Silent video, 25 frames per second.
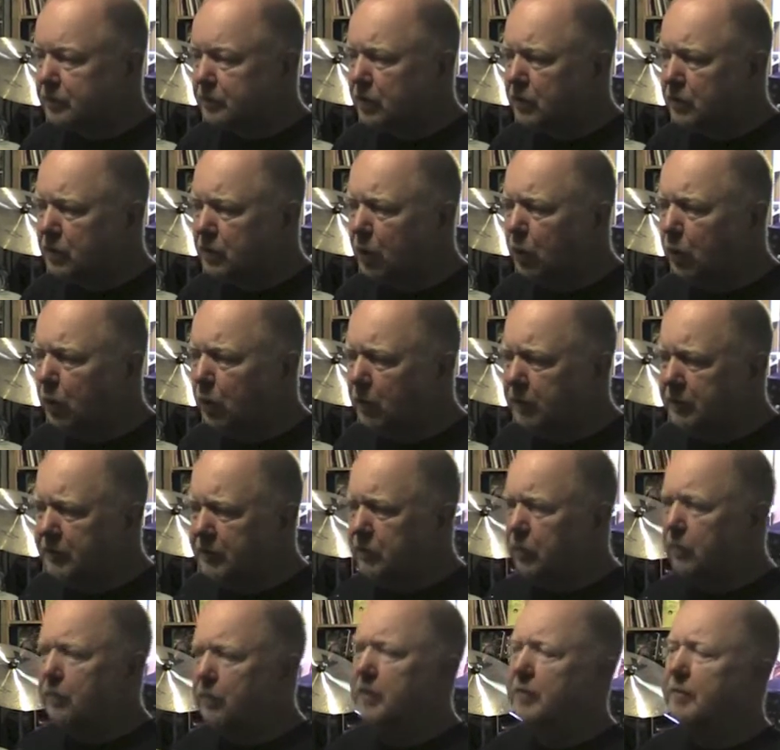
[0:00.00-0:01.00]
So what we're
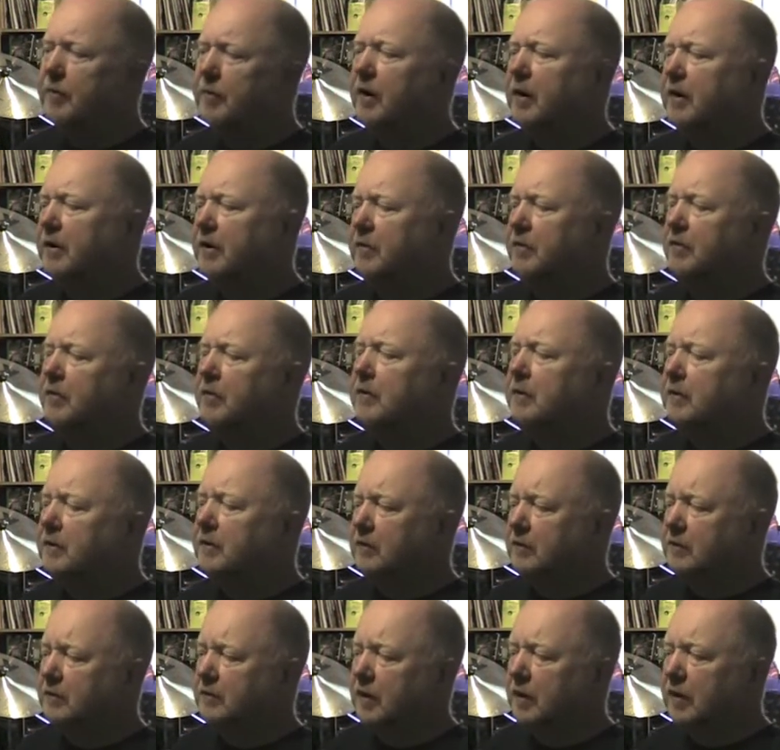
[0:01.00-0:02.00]
talking about is
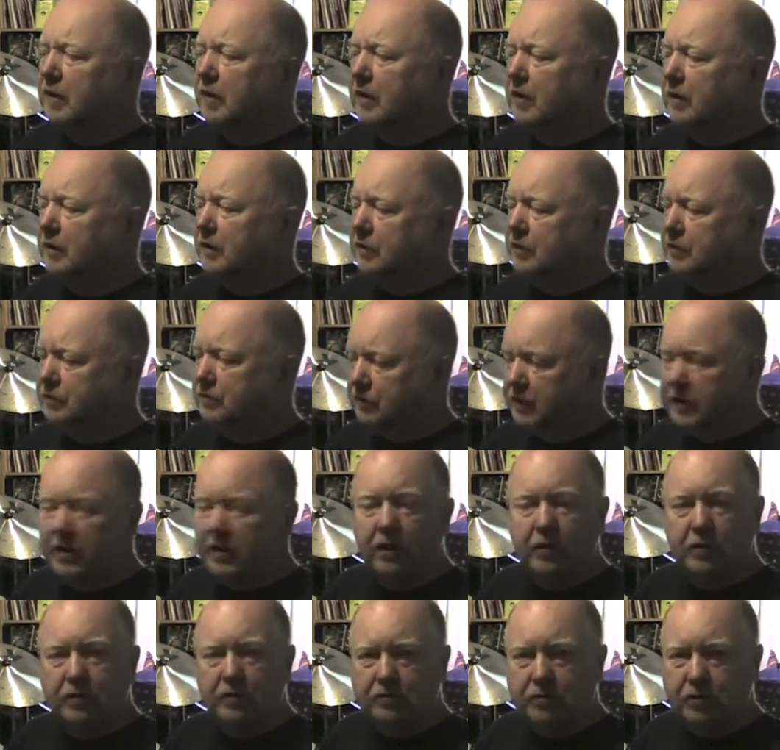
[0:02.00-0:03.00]

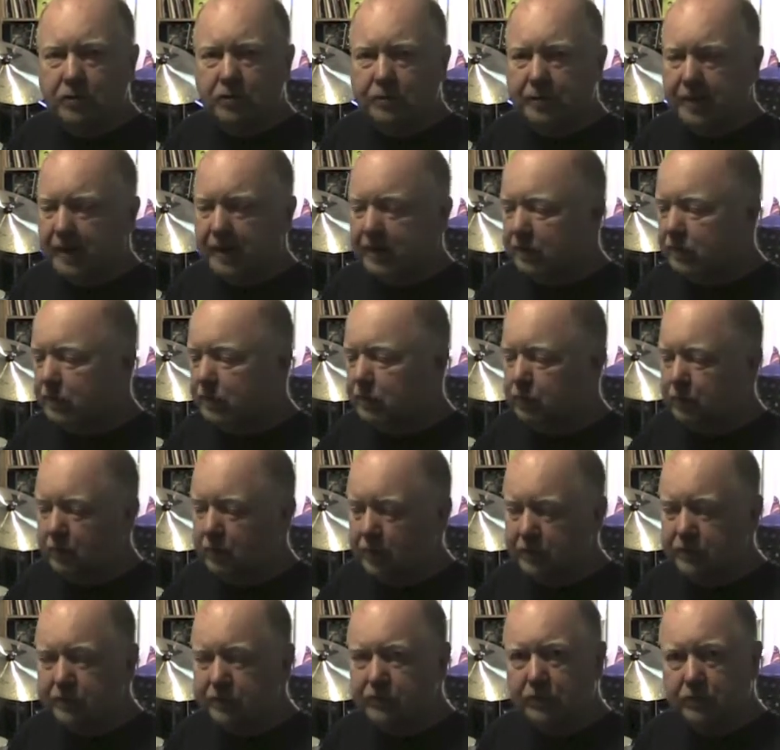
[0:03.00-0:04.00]
3-note groupings,
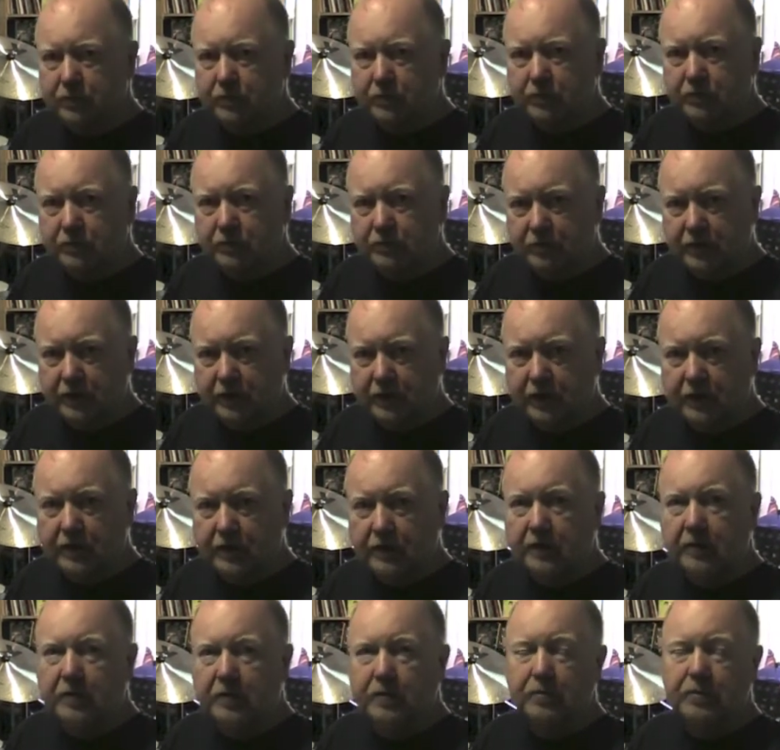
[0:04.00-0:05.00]
1, 2, 3,
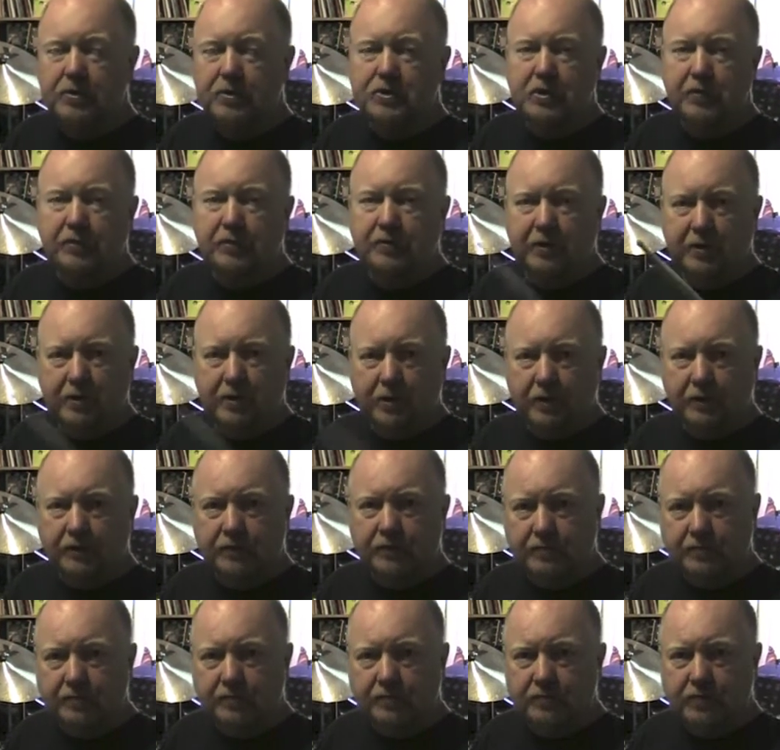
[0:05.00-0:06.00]
which obviously go
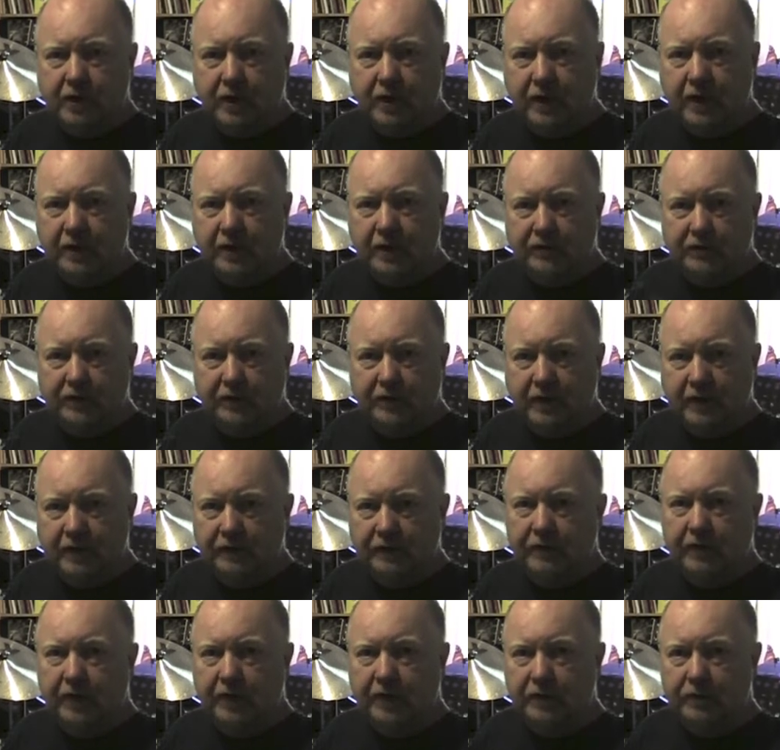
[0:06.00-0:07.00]
from right hand to
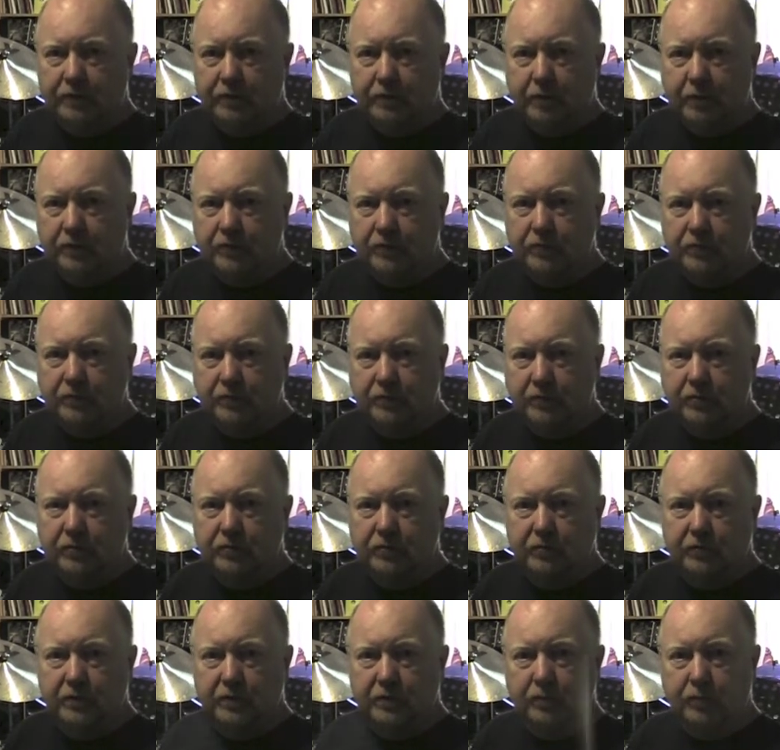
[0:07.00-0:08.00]
left hand, 1, 2,
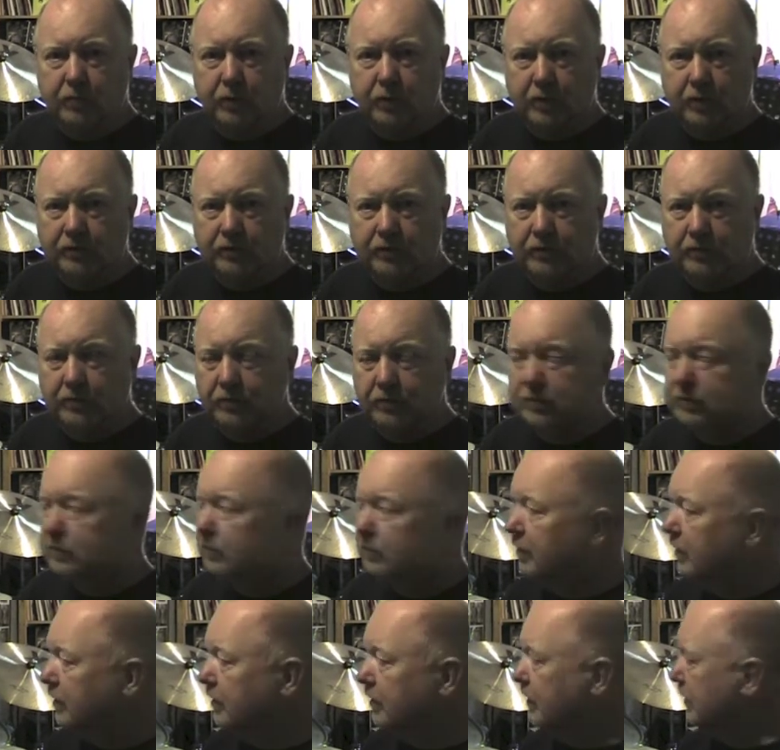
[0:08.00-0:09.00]
3, 1, 2,
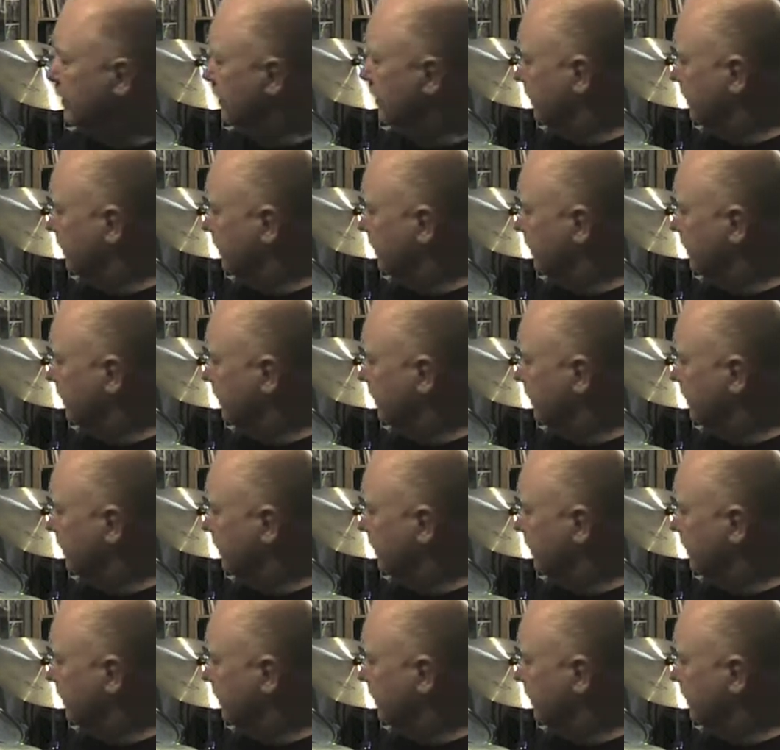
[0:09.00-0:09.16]
3.